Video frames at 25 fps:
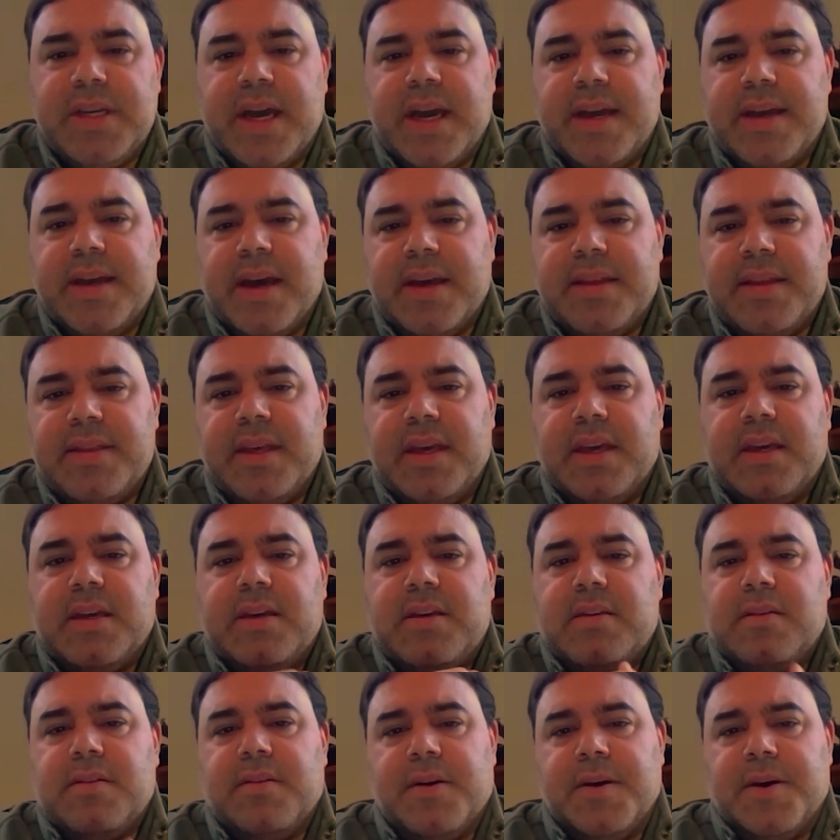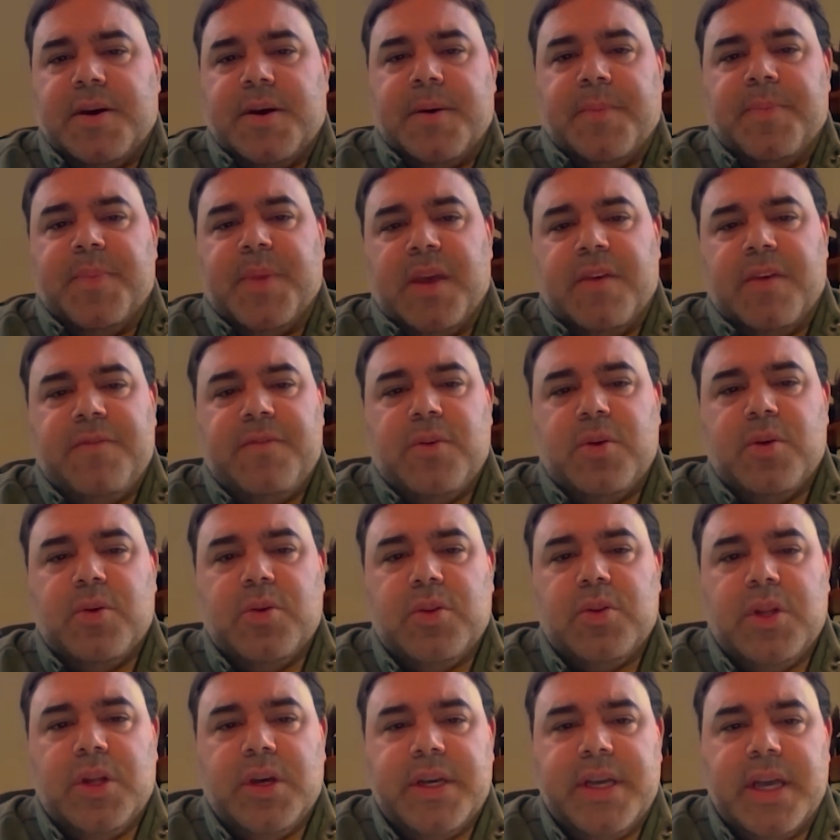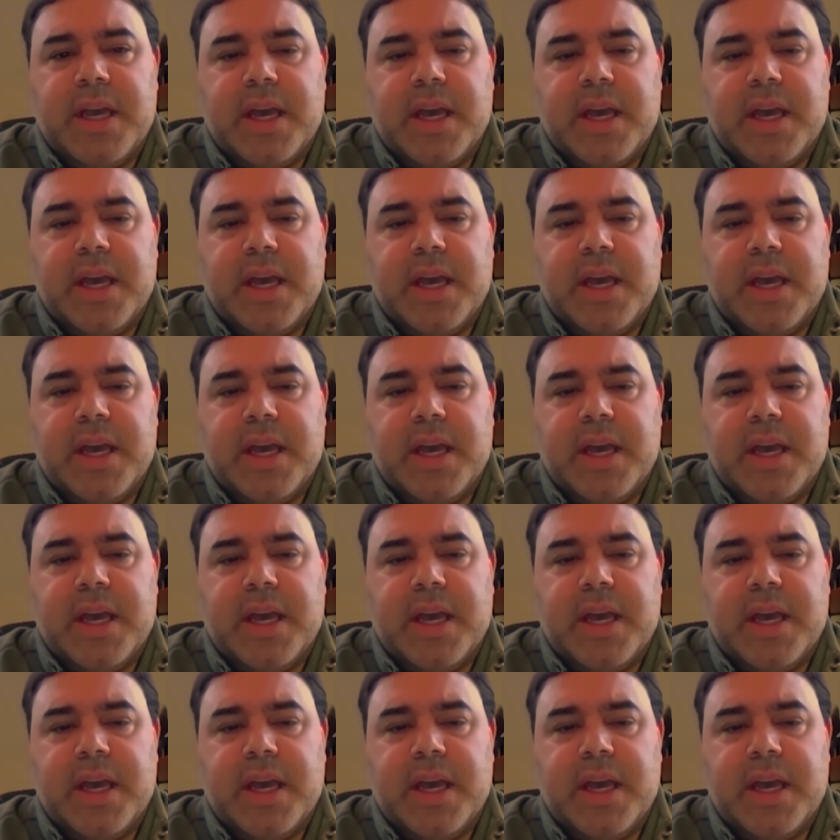I think if you look